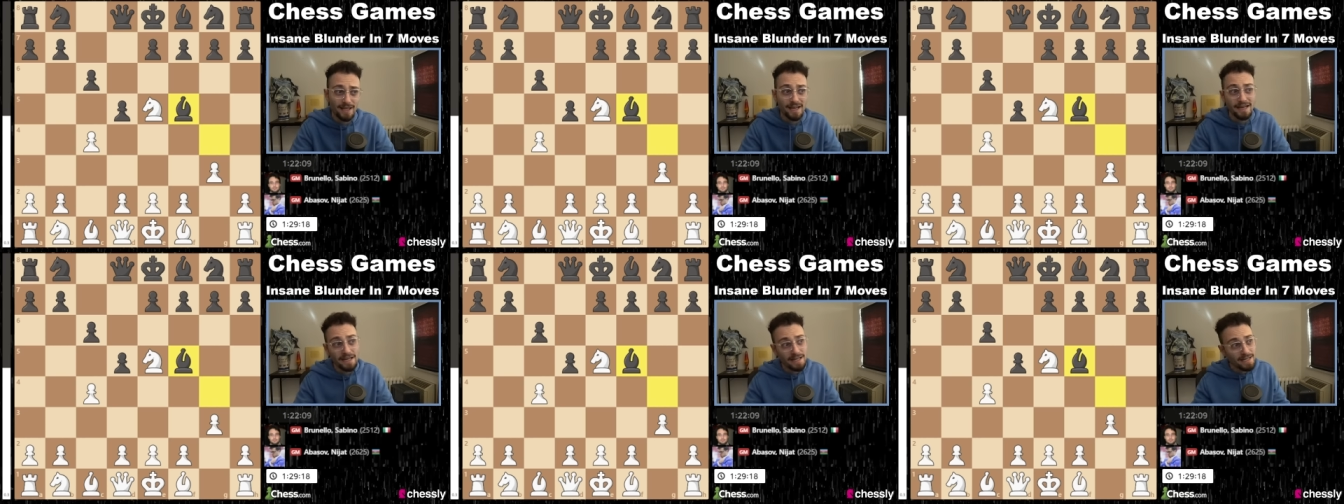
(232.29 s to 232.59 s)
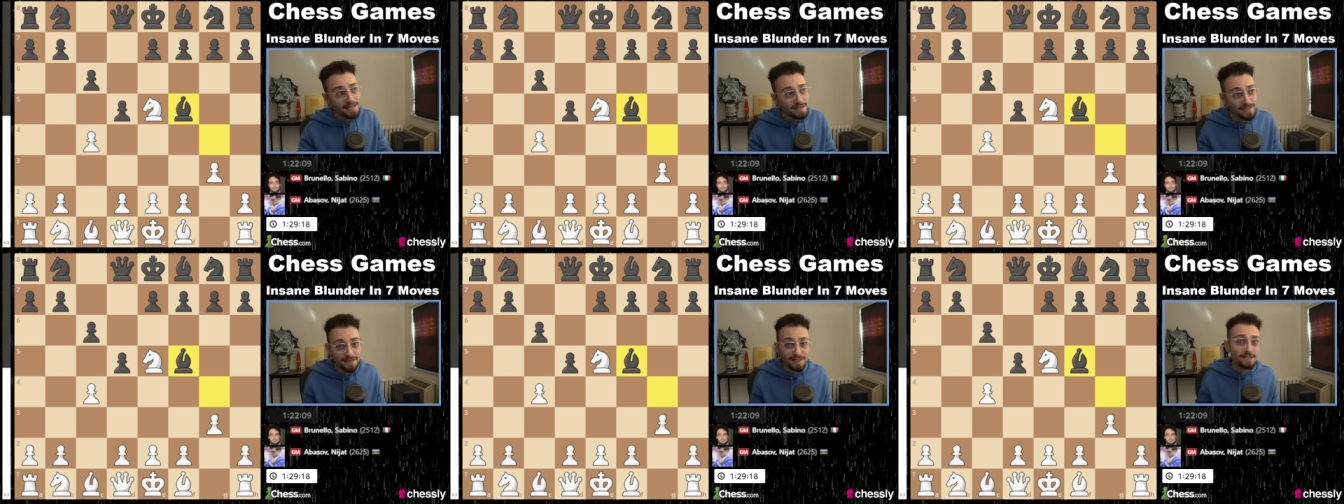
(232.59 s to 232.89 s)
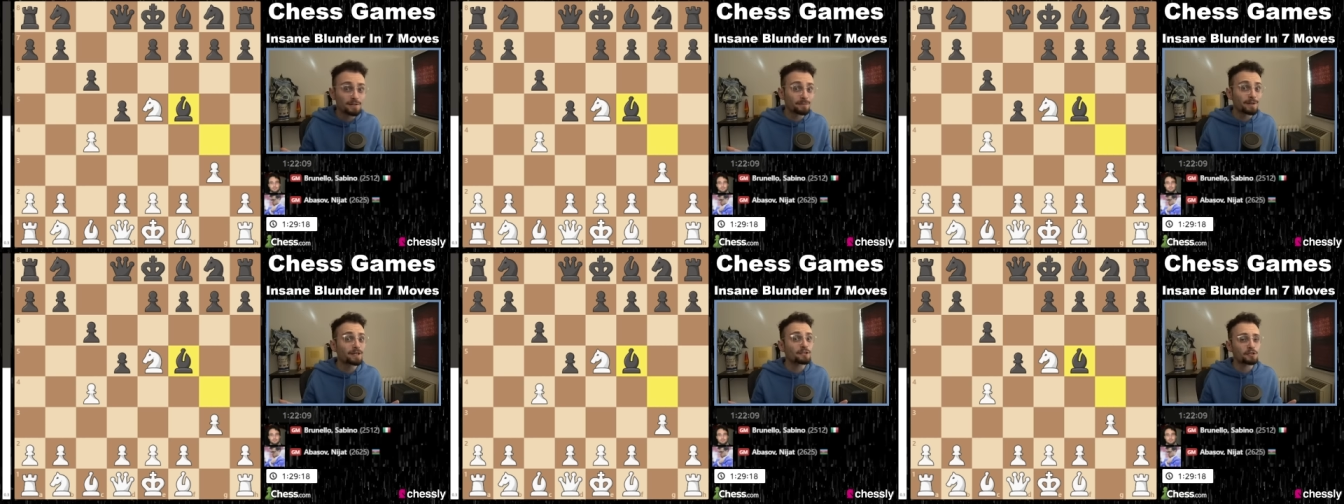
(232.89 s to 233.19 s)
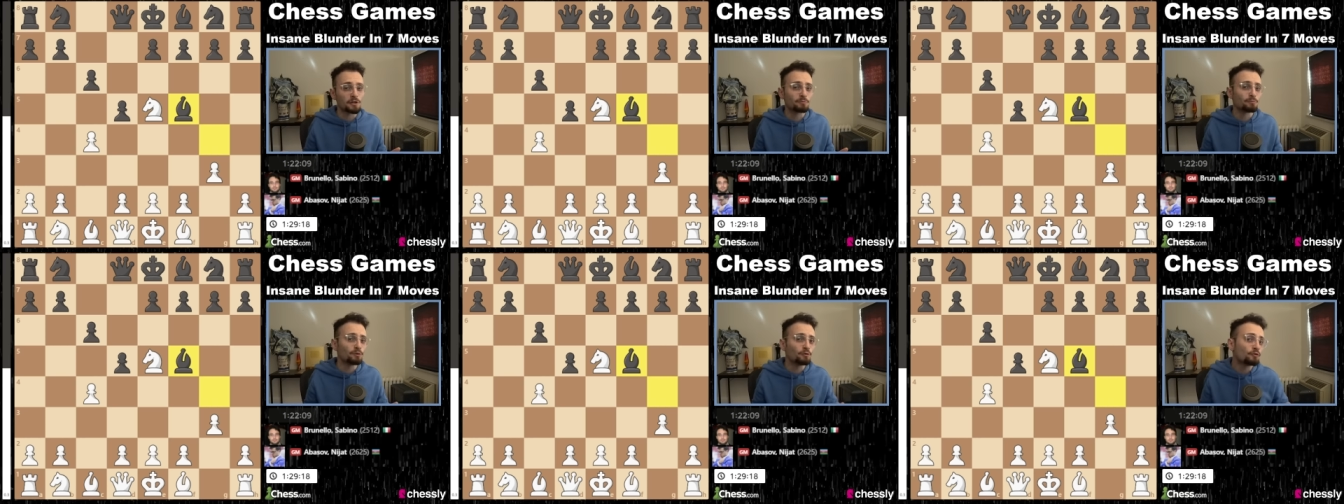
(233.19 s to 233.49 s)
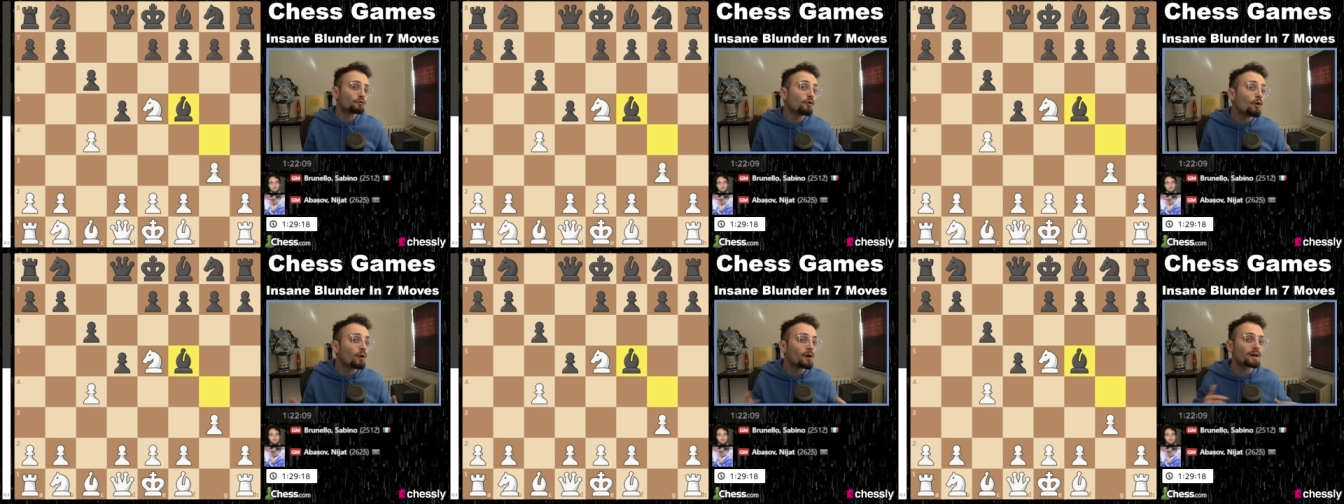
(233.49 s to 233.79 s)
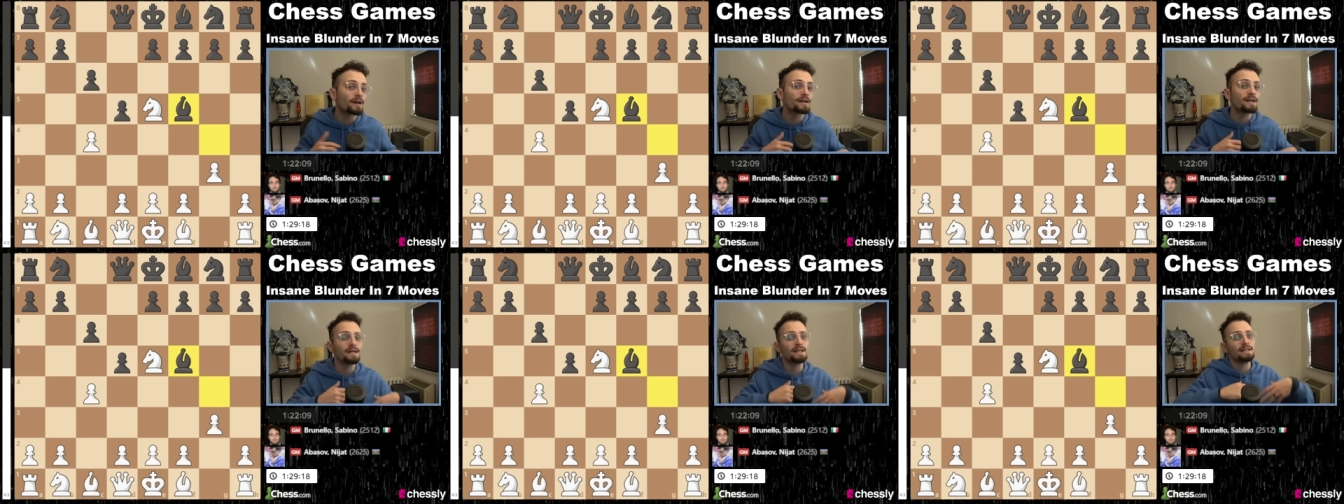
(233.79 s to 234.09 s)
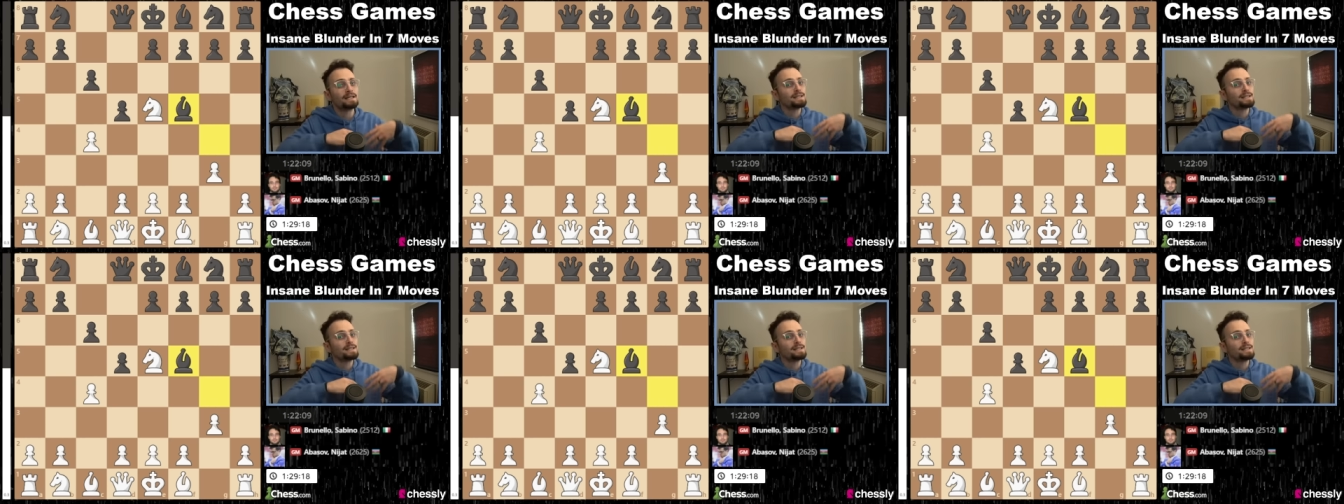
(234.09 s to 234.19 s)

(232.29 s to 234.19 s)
like, six minutes on move 4,